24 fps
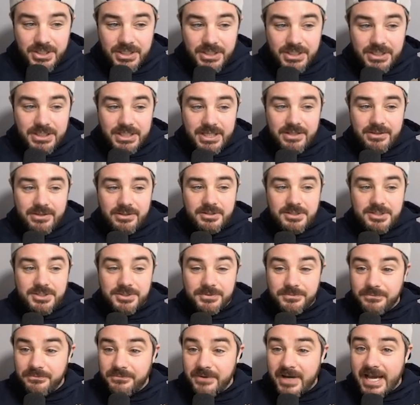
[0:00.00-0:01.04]
neither
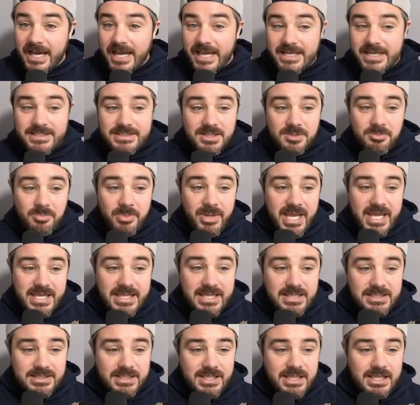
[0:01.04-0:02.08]
devised the
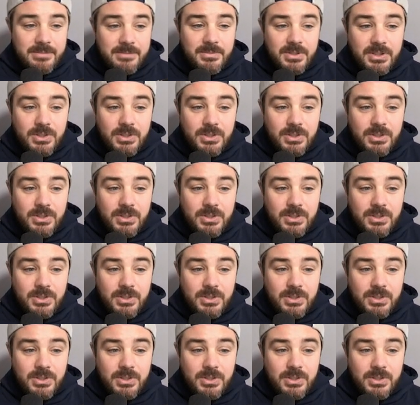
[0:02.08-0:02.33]
banging scheme